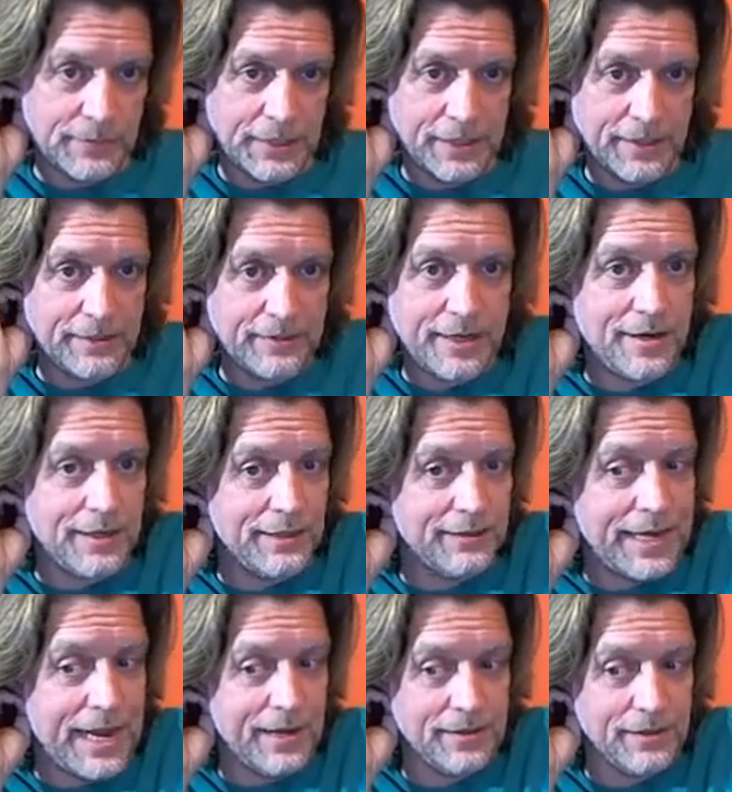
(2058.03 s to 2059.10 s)
They sound
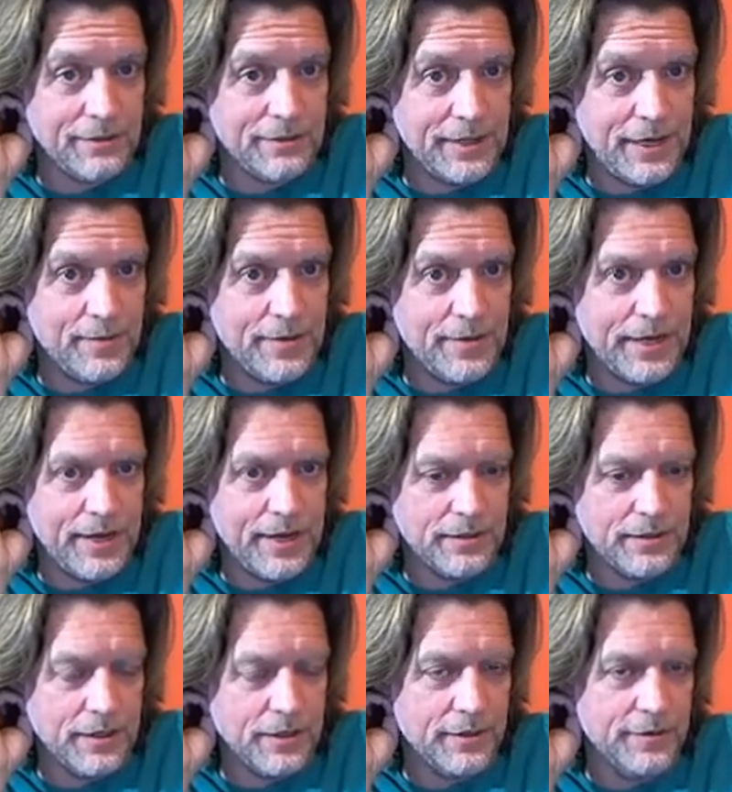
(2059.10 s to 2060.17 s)
exactly the same. I can't
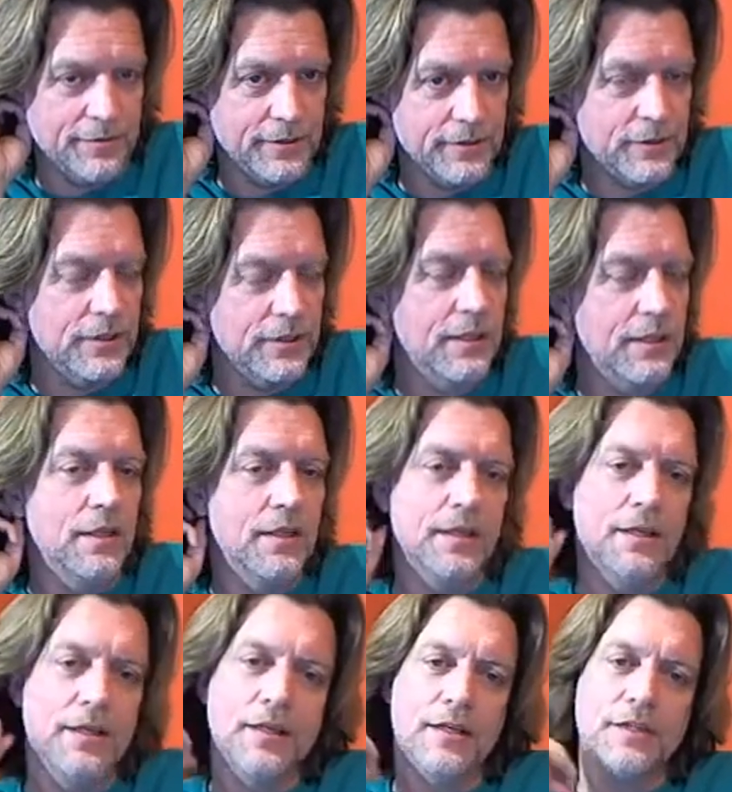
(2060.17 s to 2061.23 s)
tell the difference.
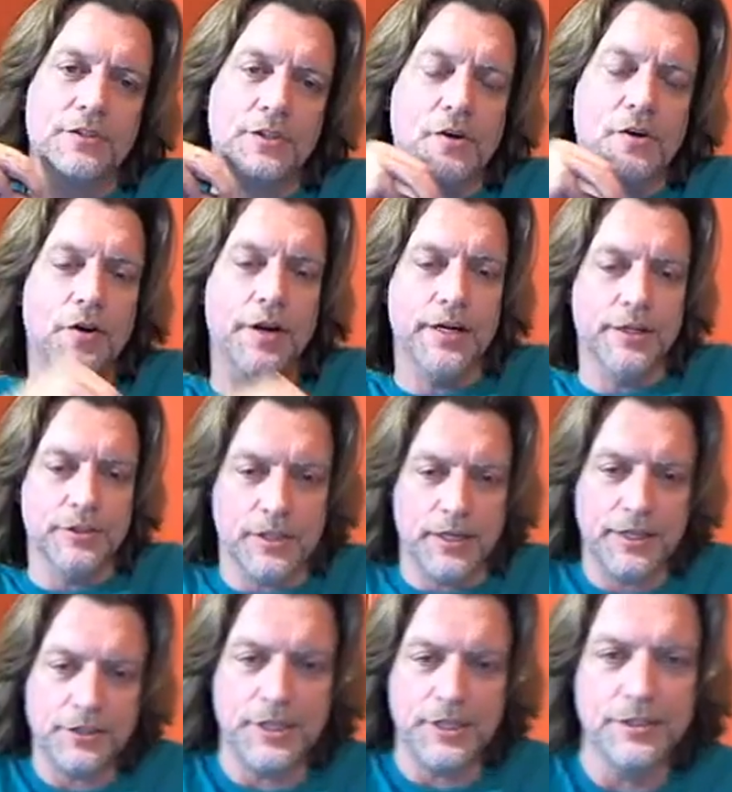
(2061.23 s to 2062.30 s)
Because according to
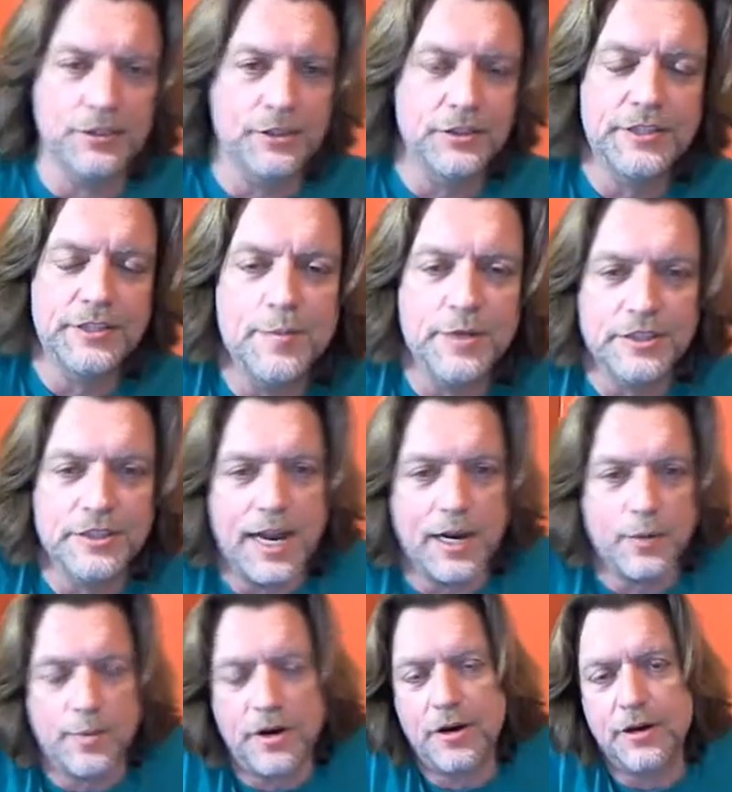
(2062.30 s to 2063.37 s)
Celestion, it's the same
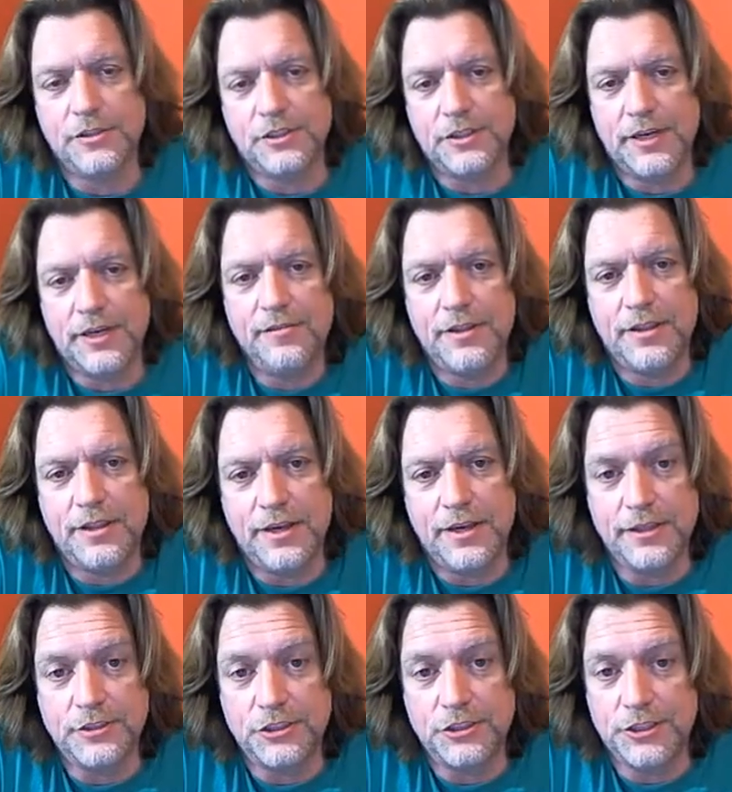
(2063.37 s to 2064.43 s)
exact parts and everything.
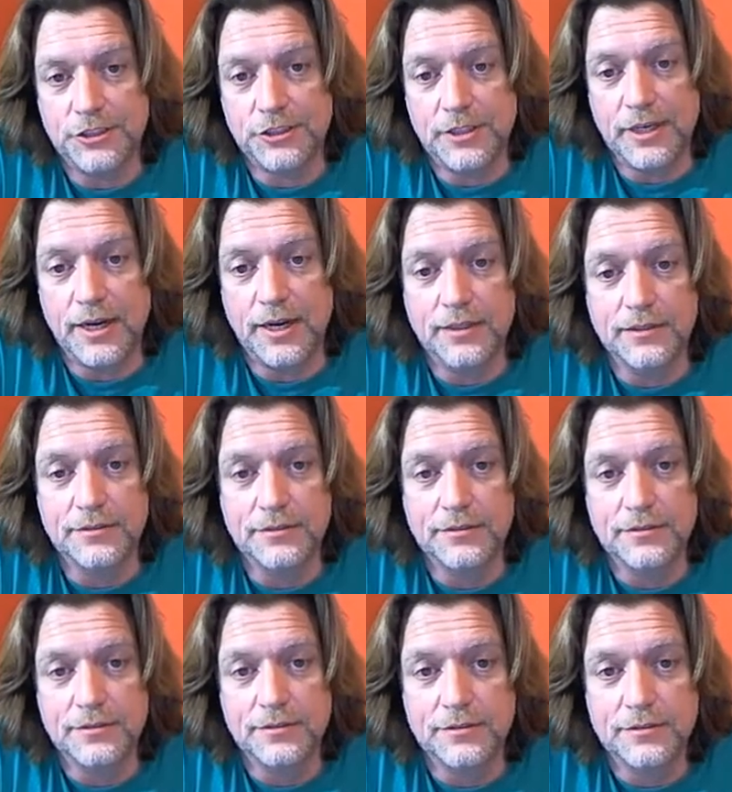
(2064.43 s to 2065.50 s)
It's just uh,
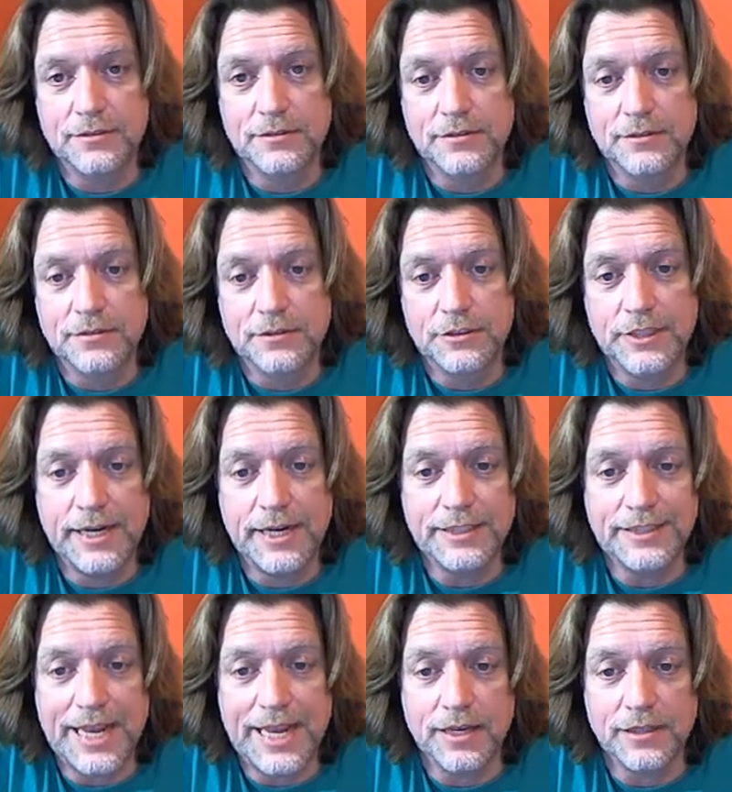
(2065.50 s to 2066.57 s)
Chinese
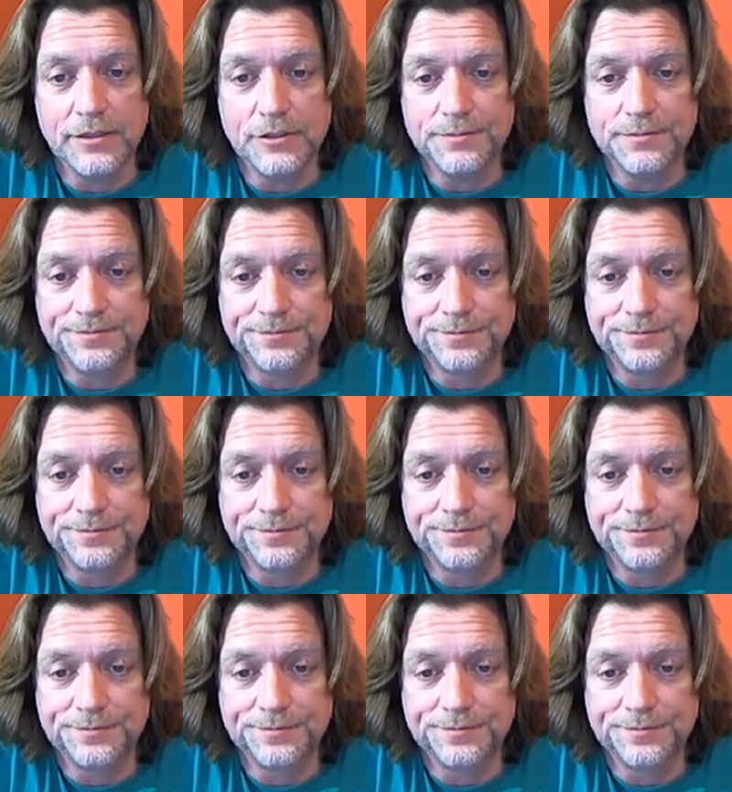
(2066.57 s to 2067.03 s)
hands.